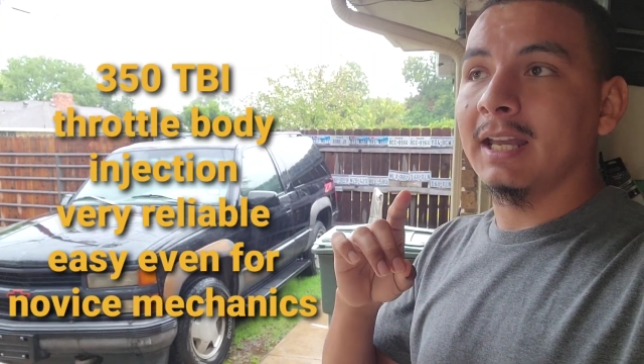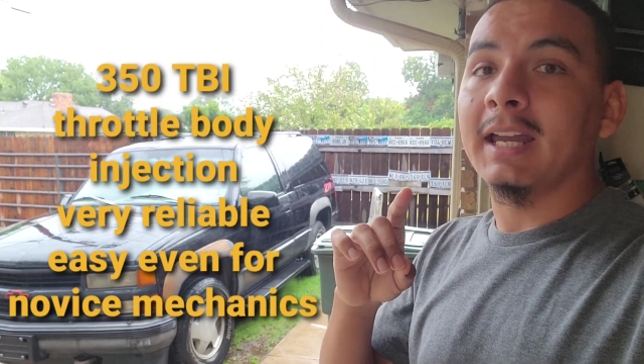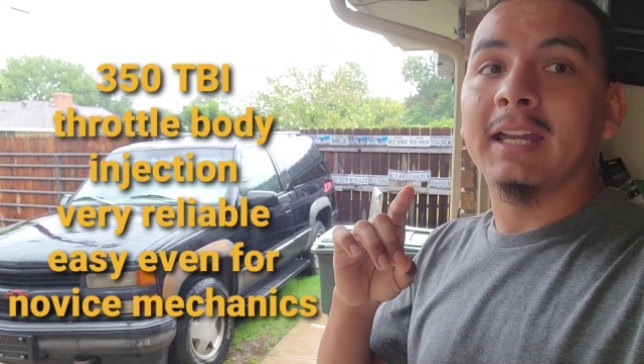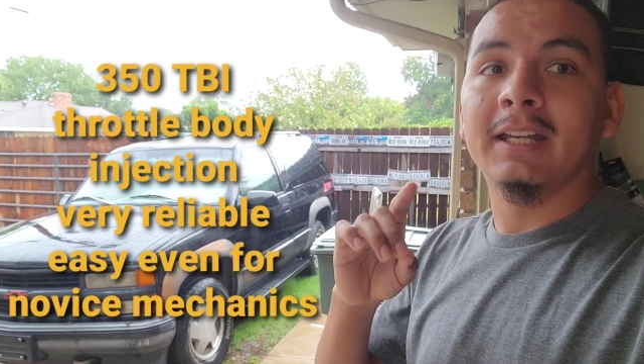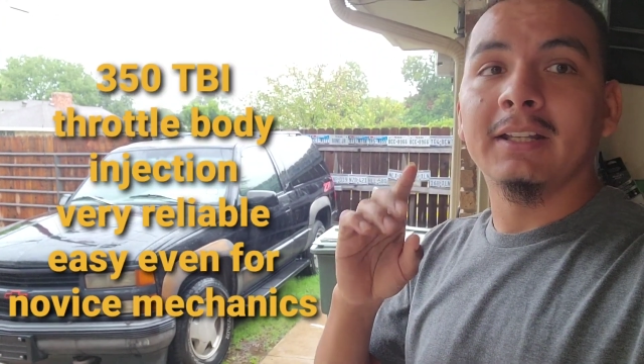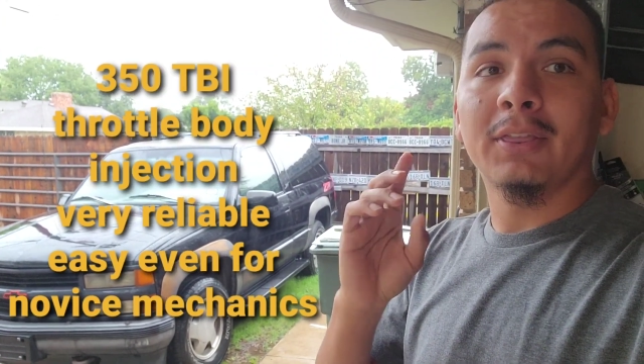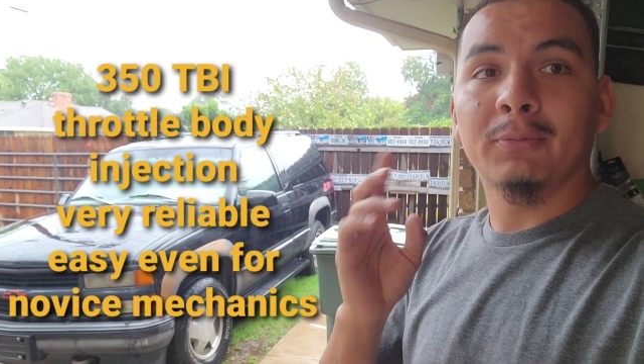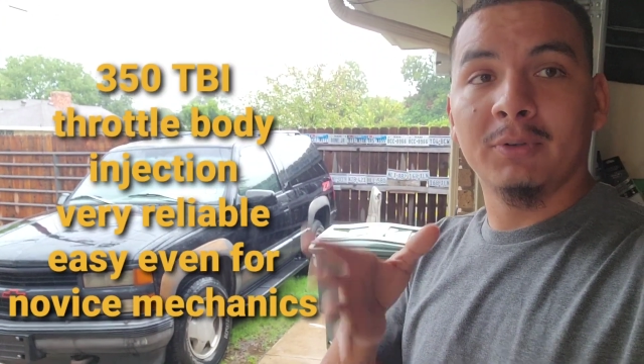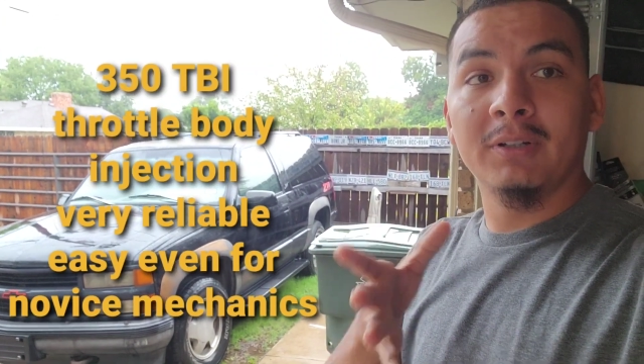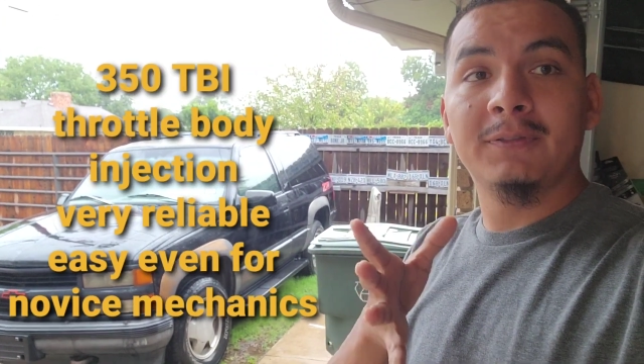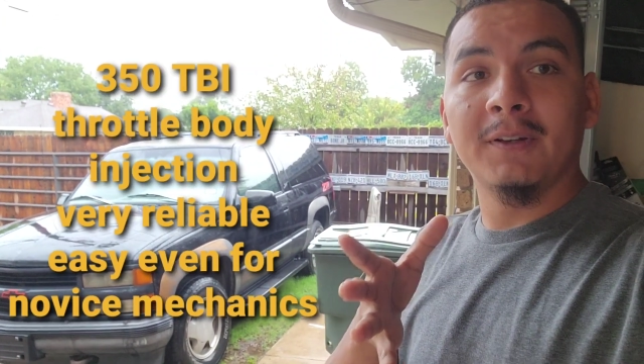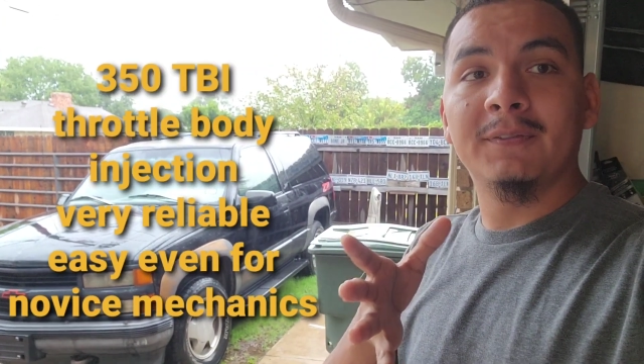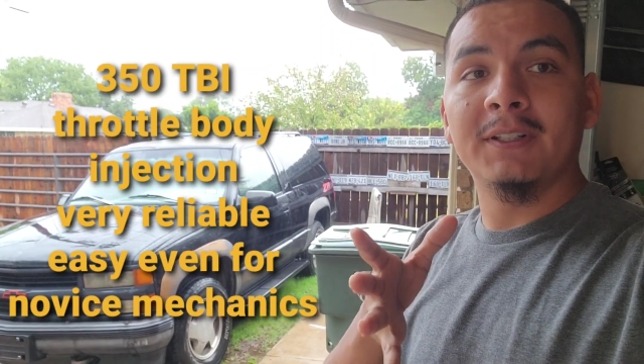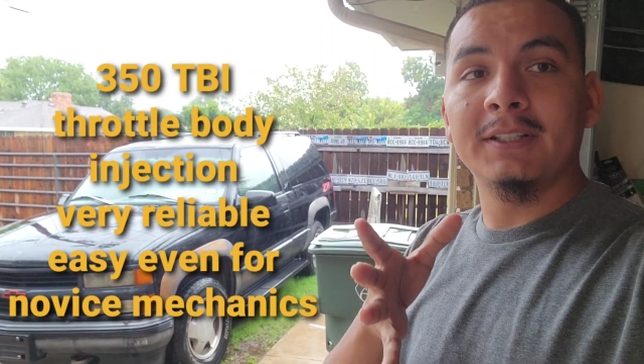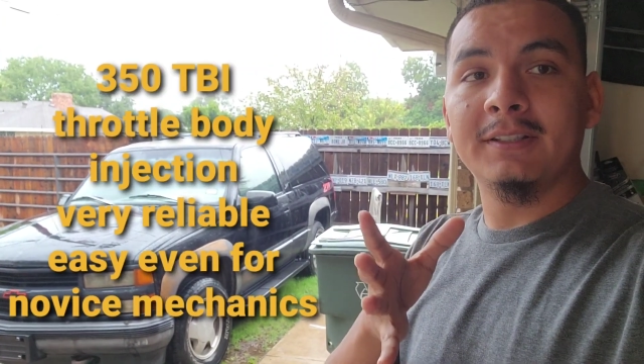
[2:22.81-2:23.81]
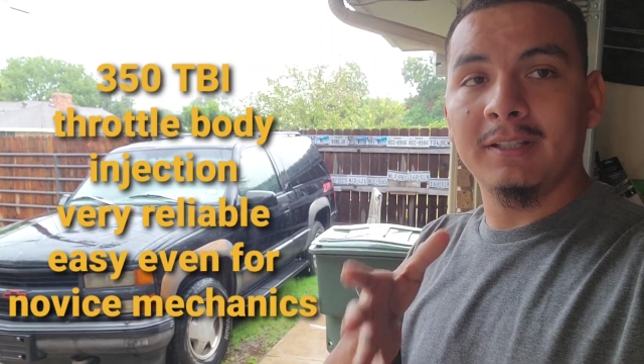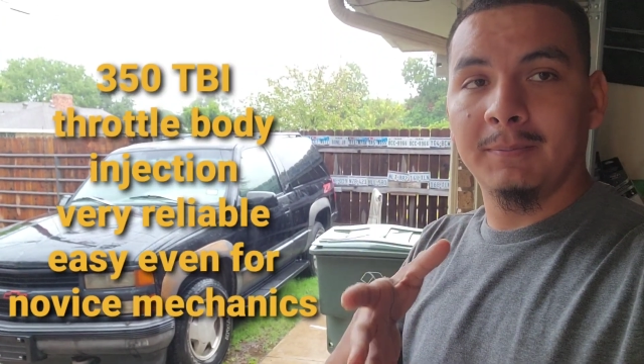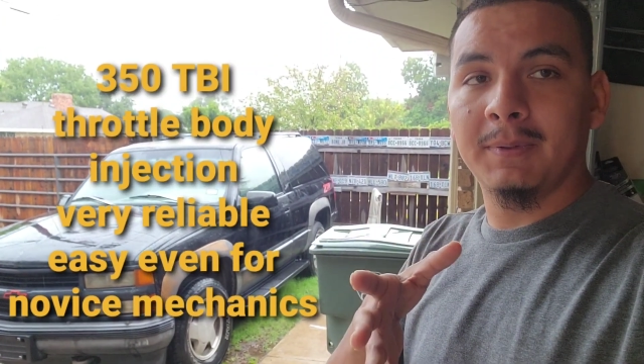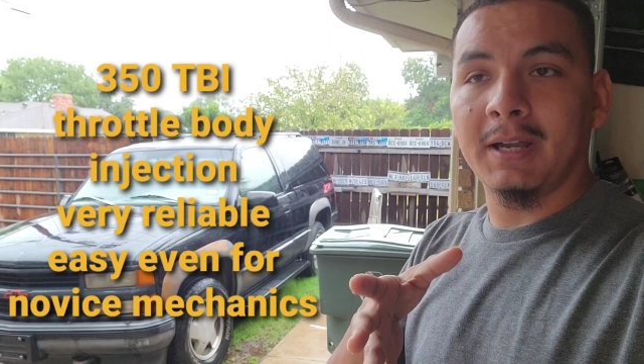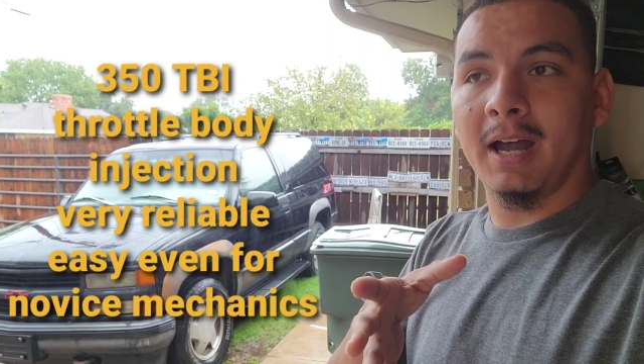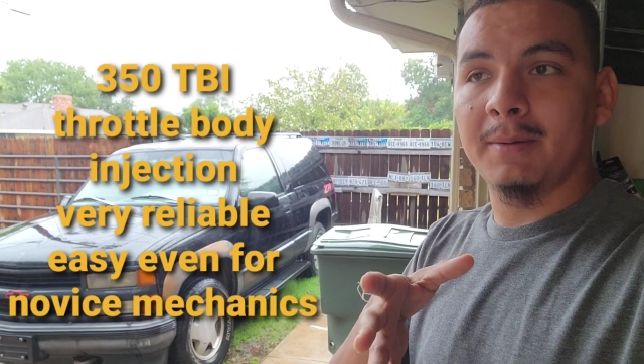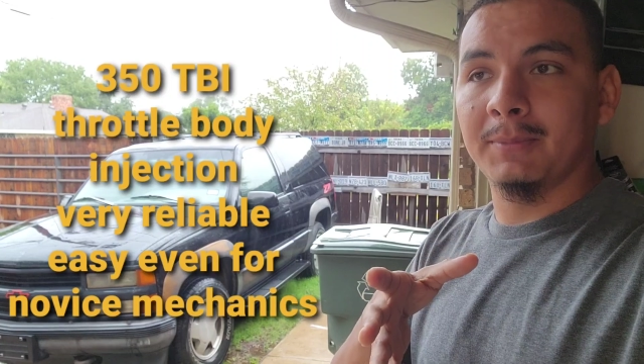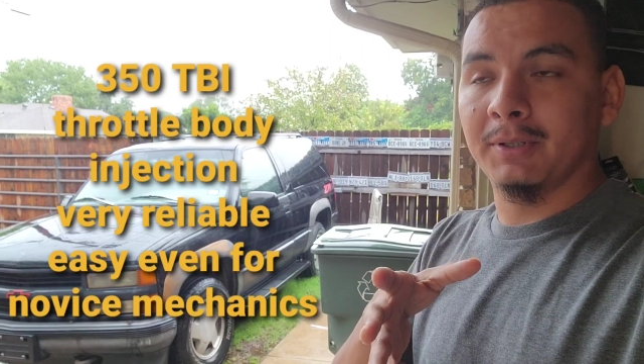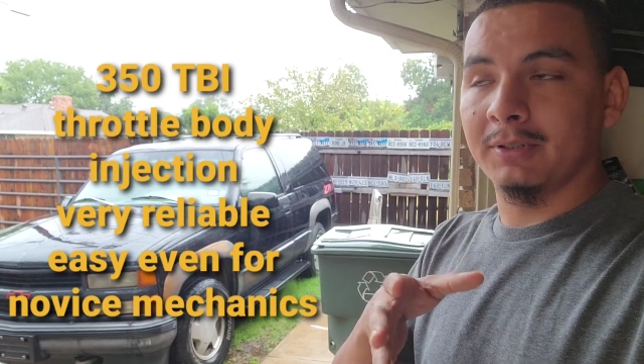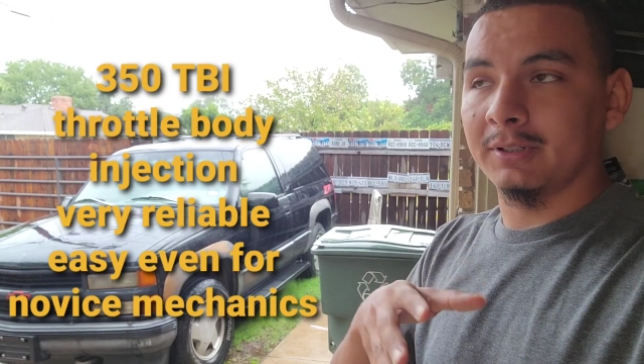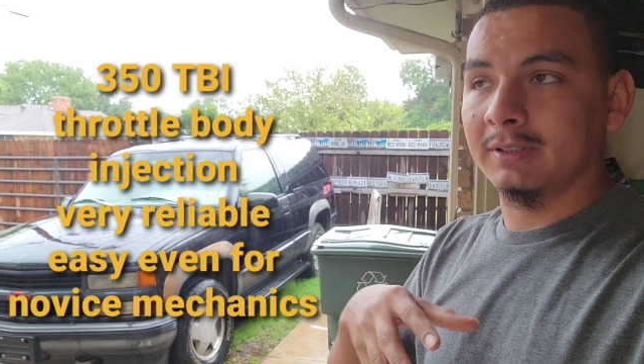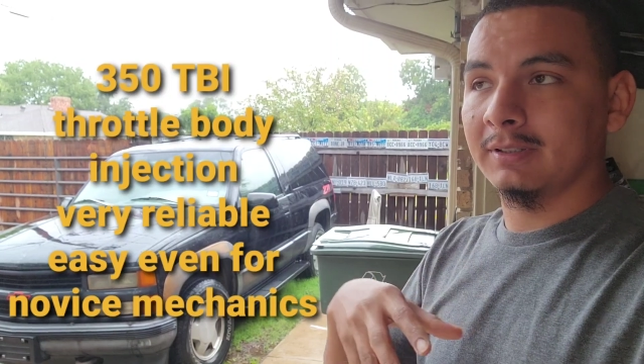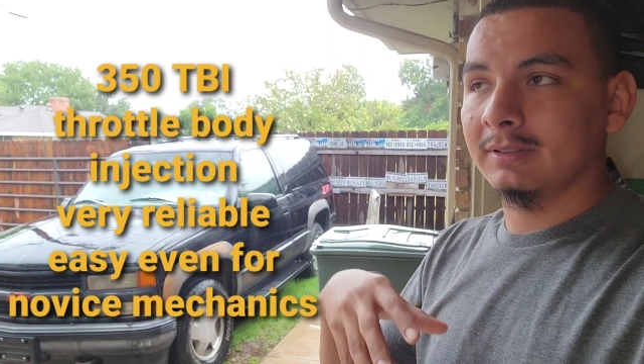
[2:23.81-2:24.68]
a 350 TBI motor.